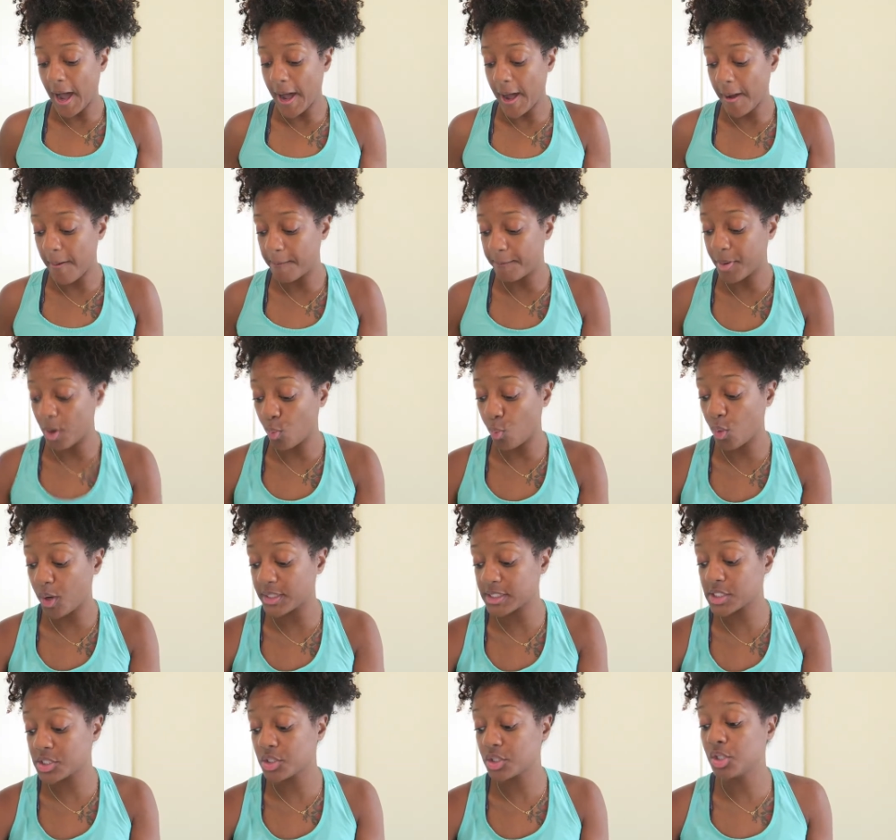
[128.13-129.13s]
Um, but
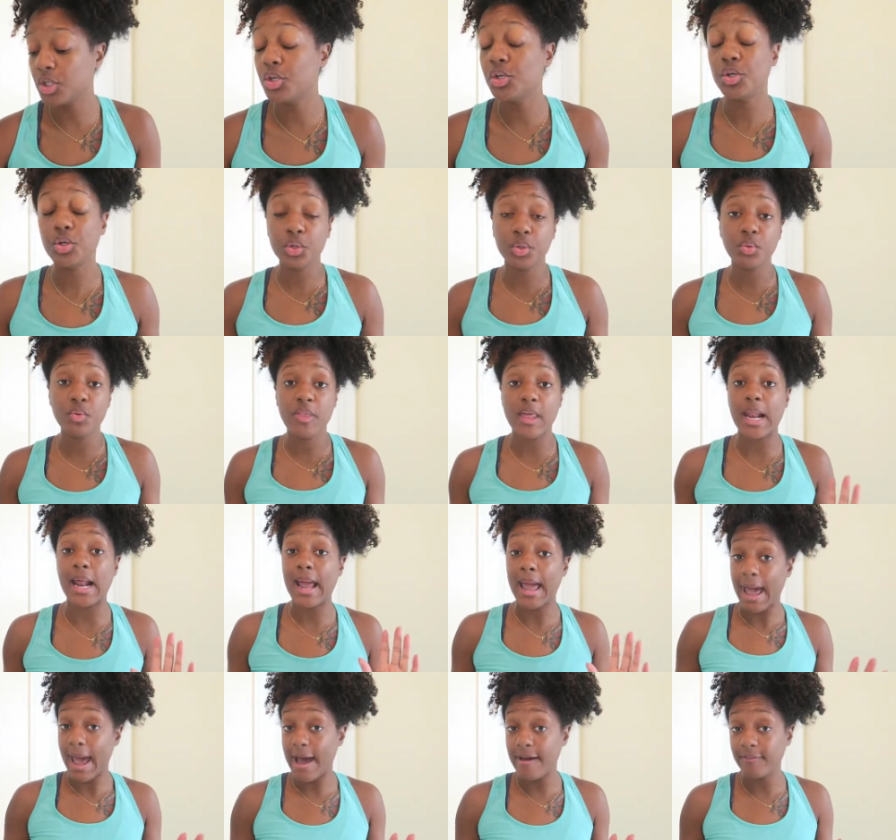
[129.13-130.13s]
what's new that I
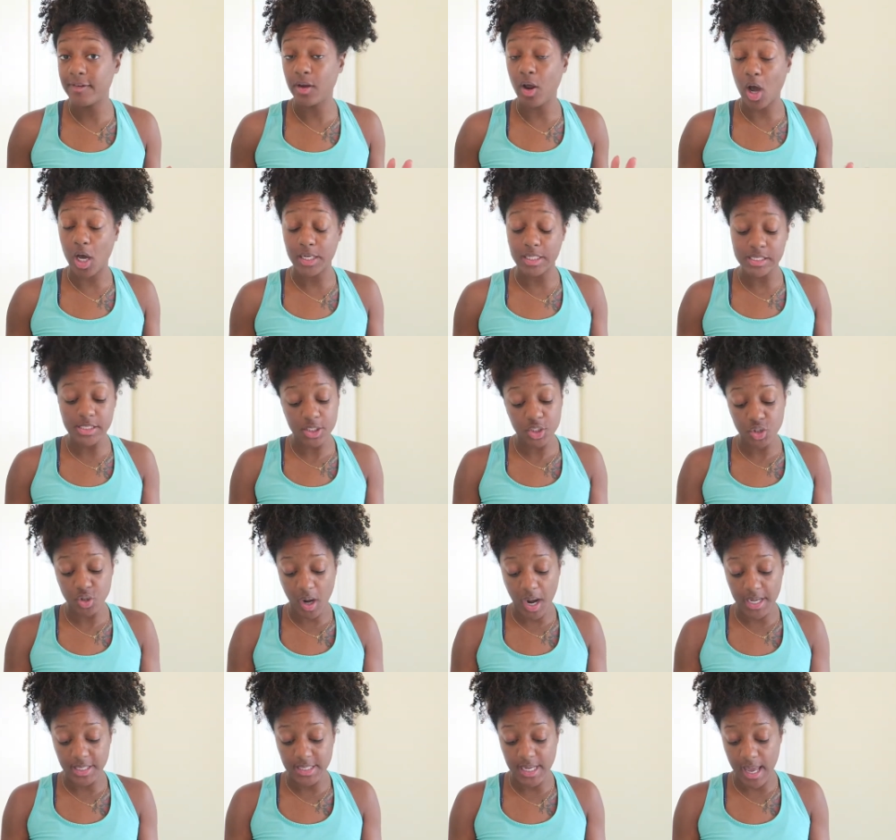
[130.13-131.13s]
haven't honestly
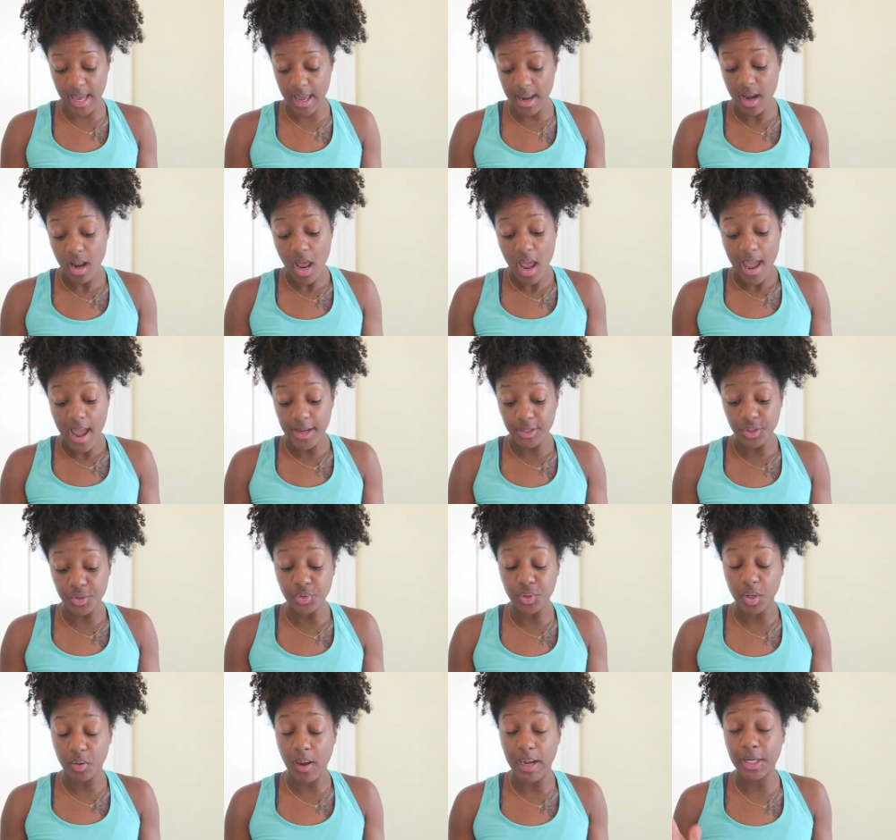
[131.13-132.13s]
tried yet, and you
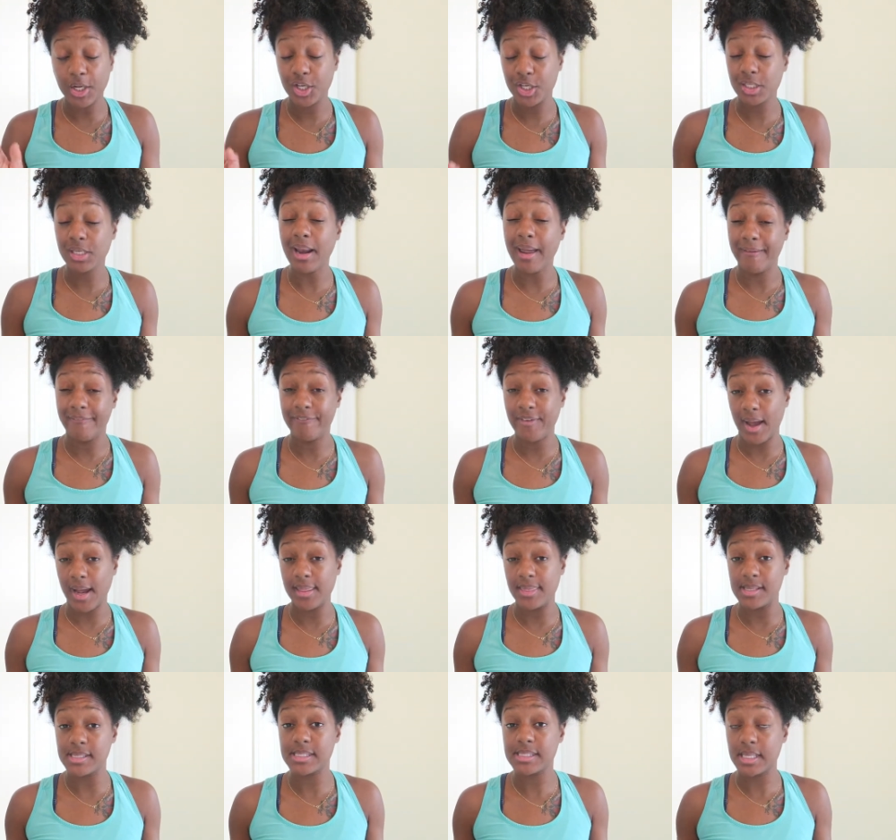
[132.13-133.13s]
know I could not
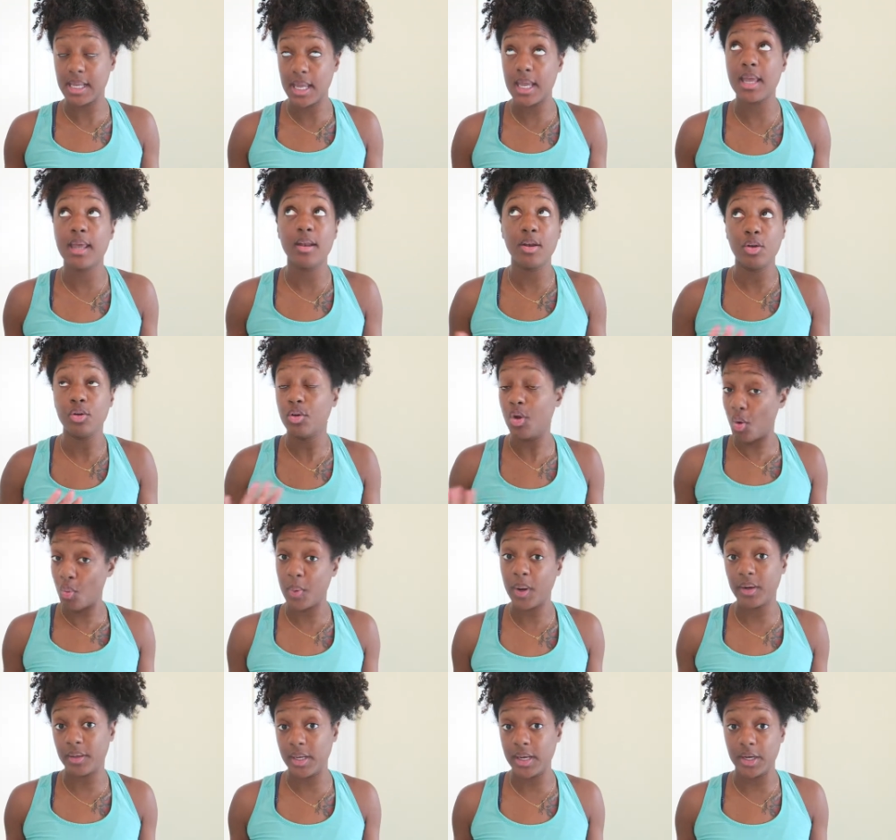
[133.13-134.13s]
find this
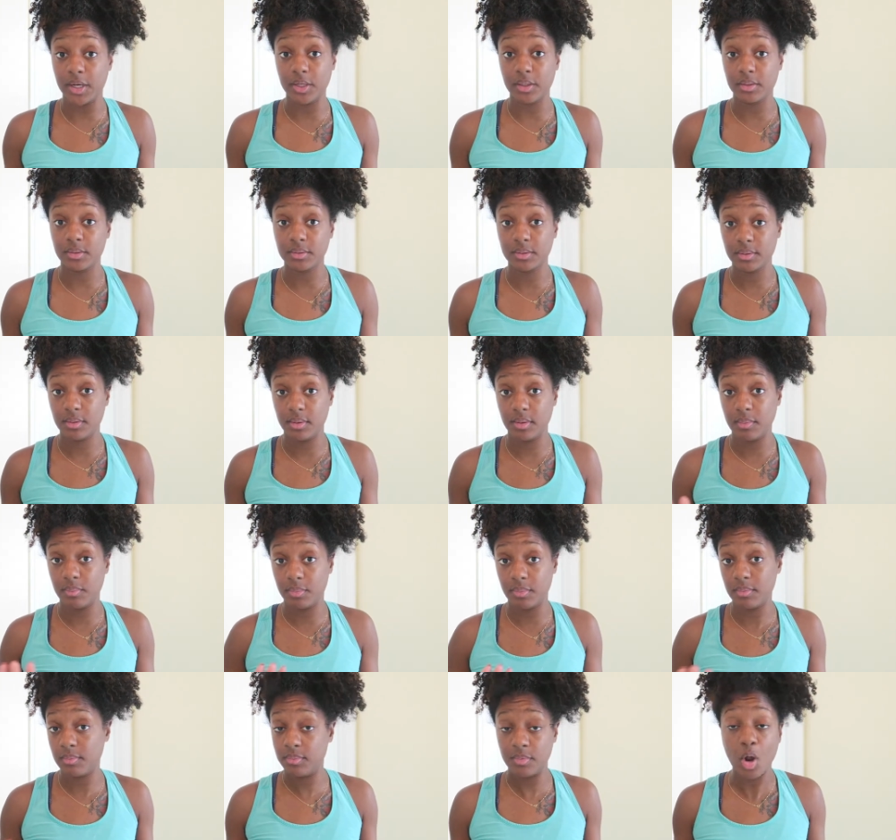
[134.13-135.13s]
nowhere near,
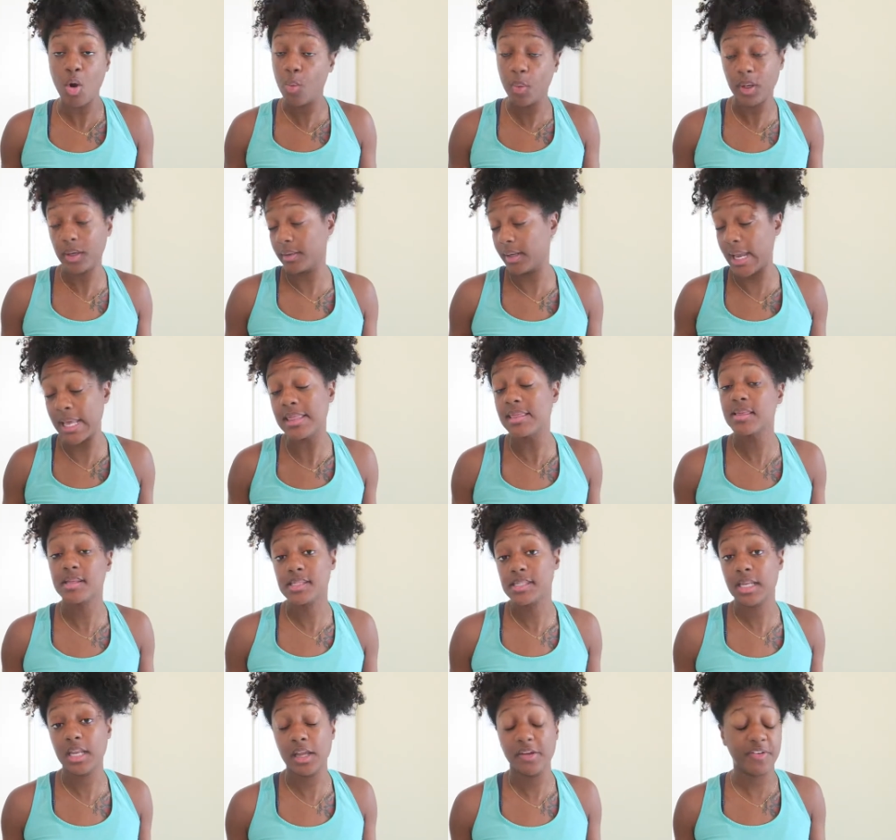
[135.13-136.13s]
nowhere in the
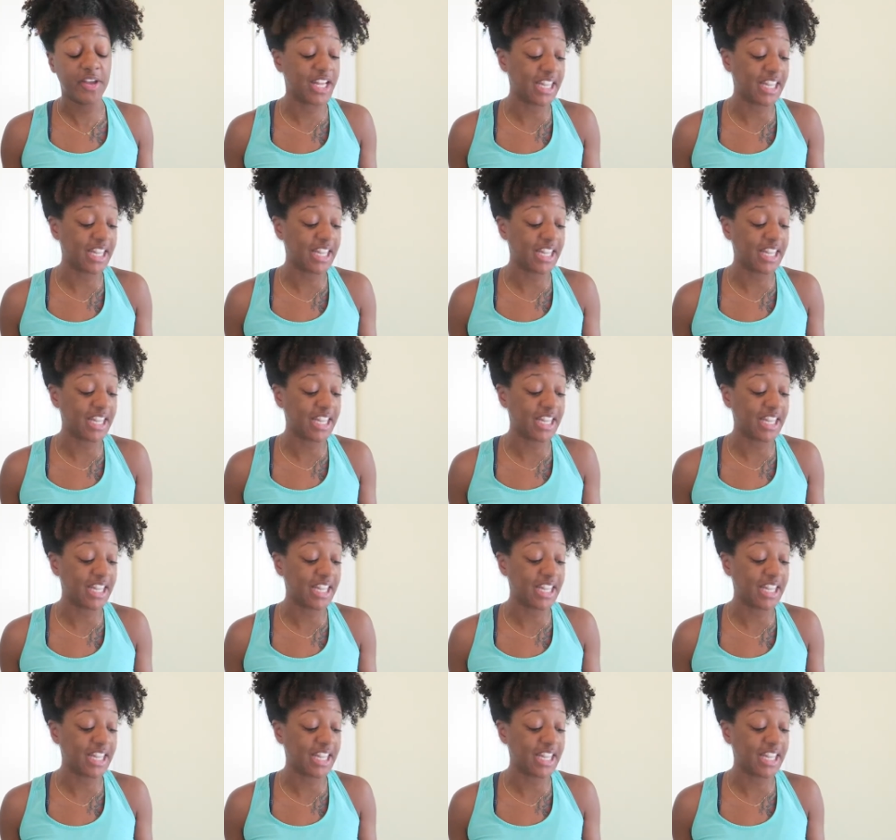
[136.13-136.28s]
city of